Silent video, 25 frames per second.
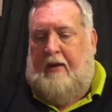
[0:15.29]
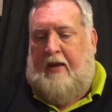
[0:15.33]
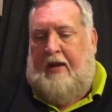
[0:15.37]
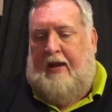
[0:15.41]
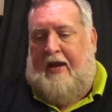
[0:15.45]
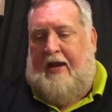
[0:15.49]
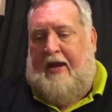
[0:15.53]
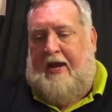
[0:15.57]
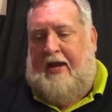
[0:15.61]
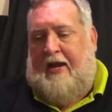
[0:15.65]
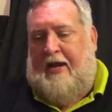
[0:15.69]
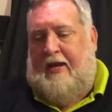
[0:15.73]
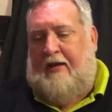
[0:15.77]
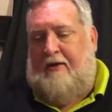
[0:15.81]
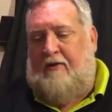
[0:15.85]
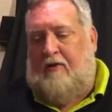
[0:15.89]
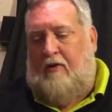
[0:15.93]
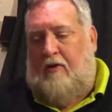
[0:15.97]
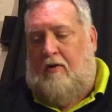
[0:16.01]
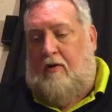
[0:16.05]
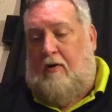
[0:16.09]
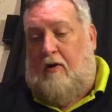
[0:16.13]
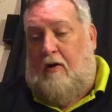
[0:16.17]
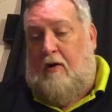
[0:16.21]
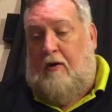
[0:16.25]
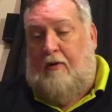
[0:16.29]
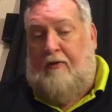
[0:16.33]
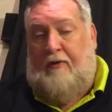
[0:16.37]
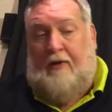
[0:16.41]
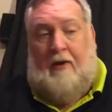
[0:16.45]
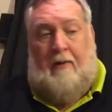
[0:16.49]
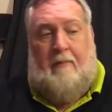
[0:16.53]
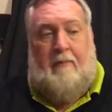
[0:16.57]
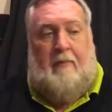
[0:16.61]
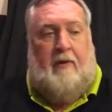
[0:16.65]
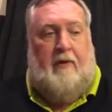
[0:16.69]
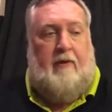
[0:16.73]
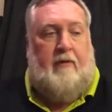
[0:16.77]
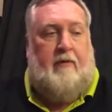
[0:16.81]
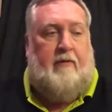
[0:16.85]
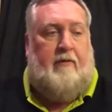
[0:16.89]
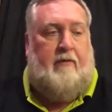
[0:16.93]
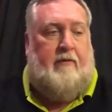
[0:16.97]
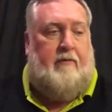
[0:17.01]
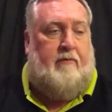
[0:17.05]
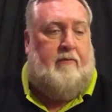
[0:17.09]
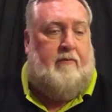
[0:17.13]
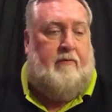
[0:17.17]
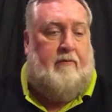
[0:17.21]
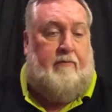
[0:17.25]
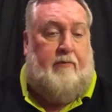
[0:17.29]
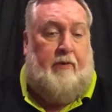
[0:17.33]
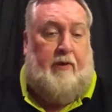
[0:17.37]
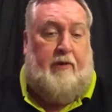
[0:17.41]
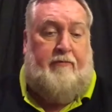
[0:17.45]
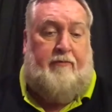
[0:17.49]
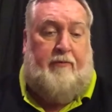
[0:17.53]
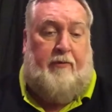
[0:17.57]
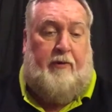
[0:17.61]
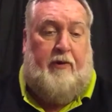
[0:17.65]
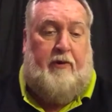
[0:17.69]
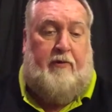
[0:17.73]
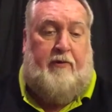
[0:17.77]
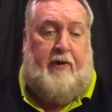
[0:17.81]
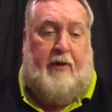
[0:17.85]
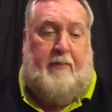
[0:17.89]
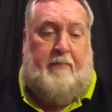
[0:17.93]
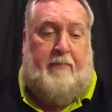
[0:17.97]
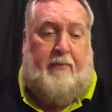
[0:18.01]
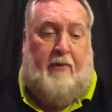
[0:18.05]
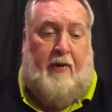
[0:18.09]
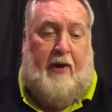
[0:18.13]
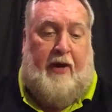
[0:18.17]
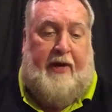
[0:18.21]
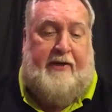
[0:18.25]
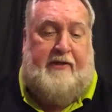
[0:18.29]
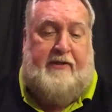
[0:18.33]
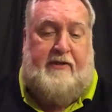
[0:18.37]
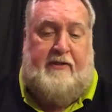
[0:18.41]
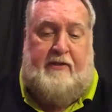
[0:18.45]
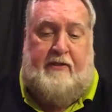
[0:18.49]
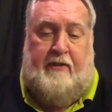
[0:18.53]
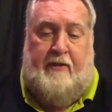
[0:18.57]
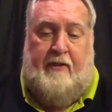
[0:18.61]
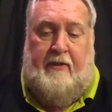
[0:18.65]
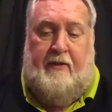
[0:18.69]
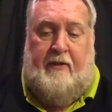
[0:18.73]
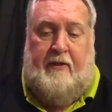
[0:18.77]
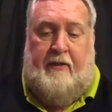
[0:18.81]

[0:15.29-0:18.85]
And all of them really for a great price,